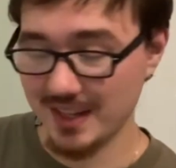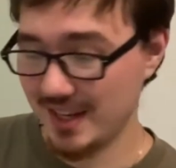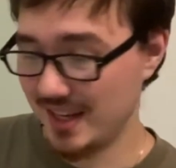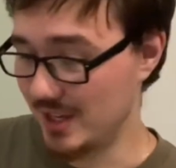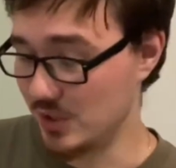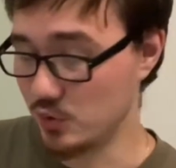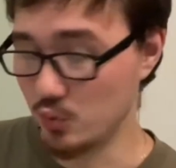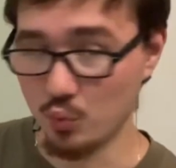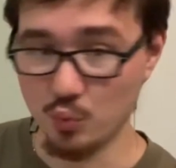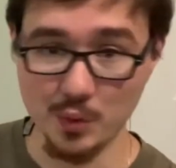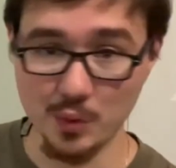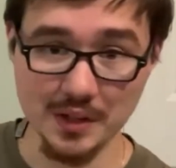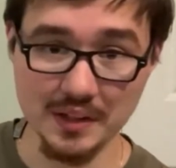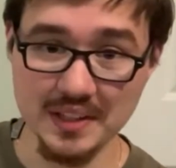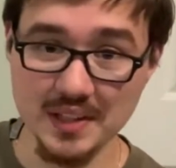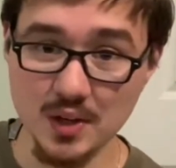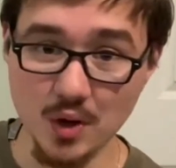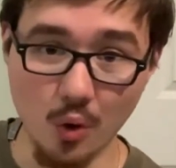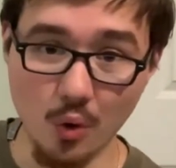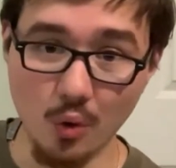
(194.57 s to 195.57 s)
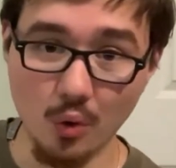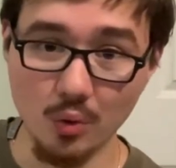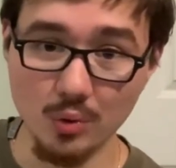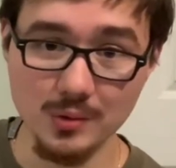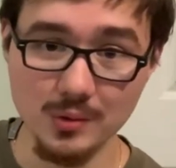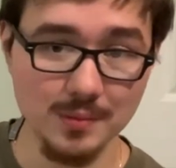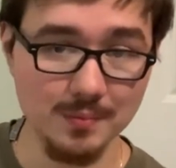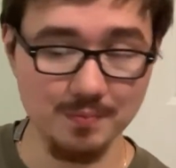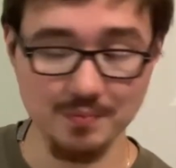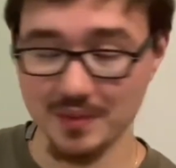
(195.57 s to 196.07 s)
is really cold.
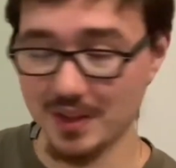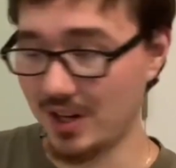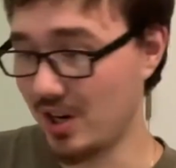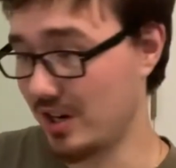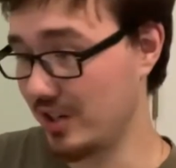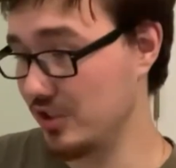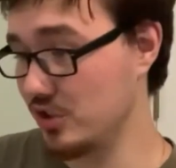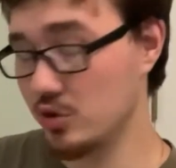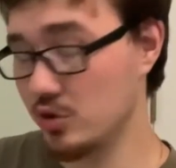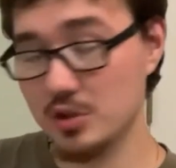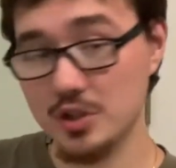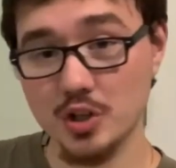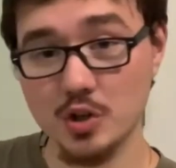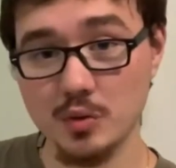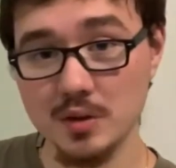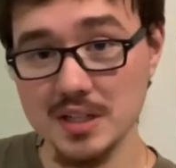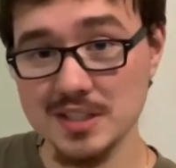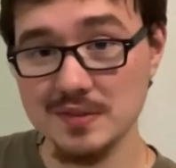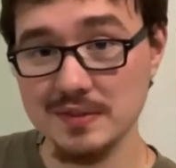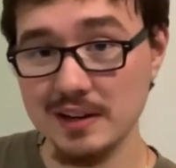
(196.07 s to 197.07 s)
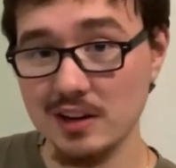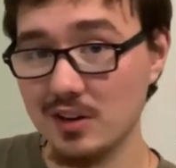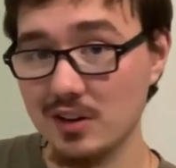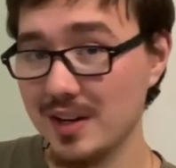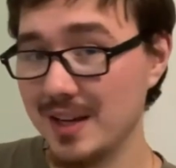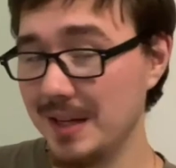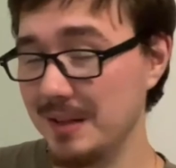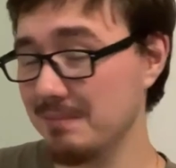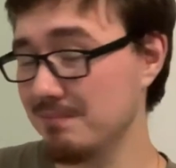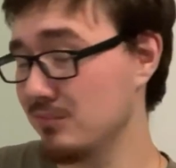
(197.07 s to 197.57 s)
100 degrees
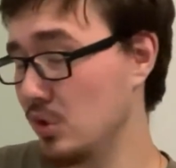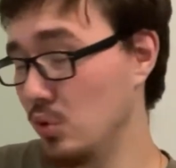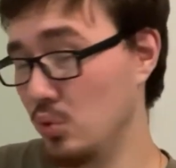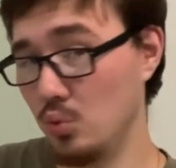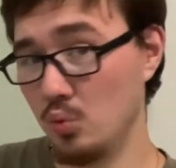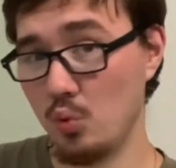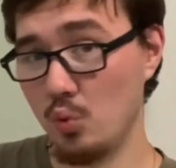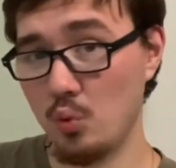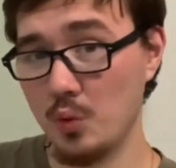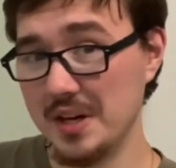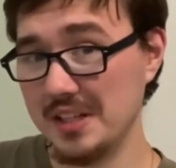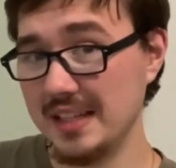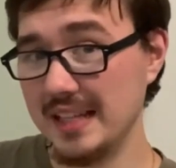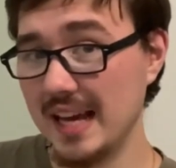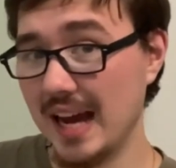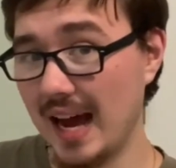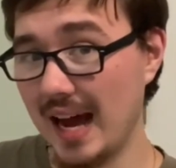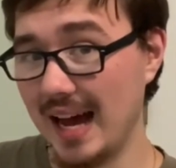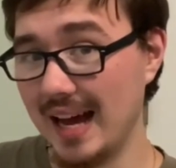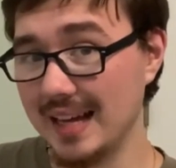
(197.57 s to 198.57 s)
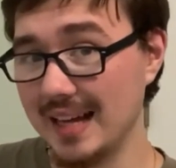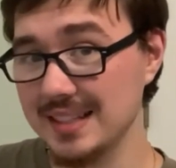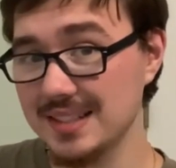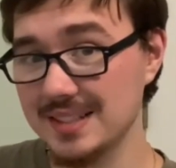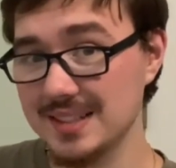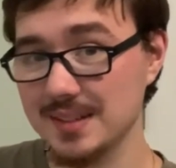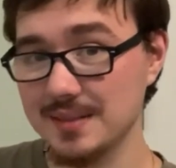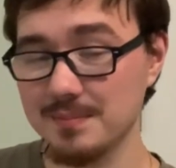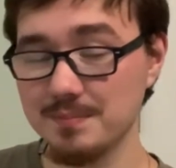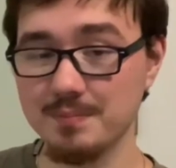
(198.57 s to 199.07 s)
Fahrenheit, really
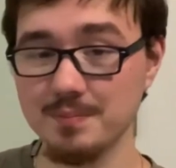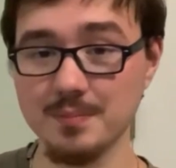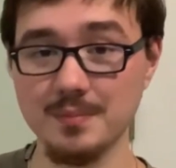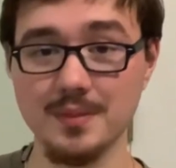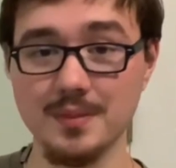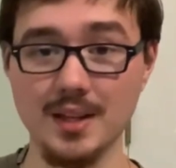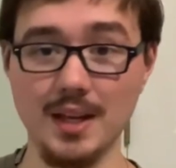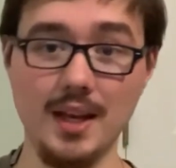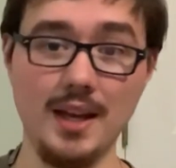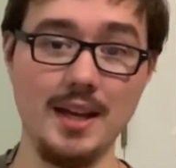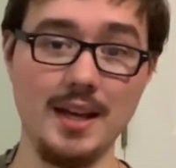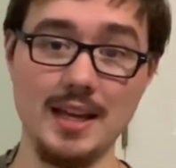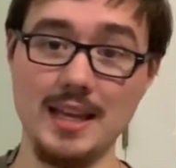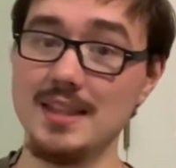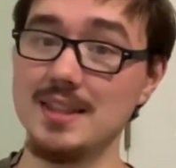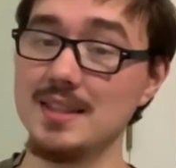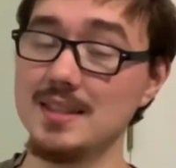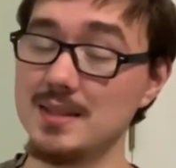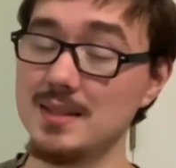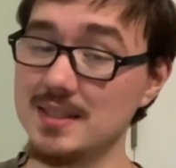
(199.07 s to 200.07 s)
hot. In